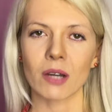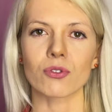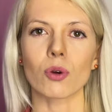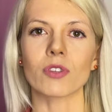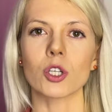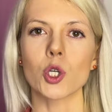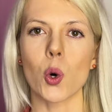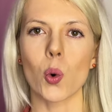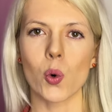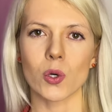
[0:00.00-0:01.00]
from the
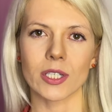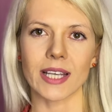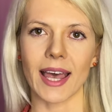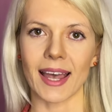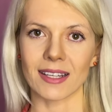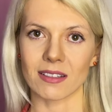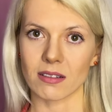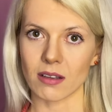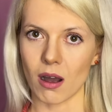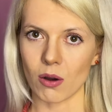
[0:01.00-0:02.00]
north and
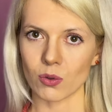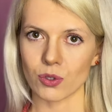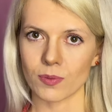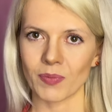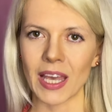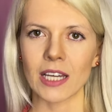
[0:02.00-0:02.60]
south.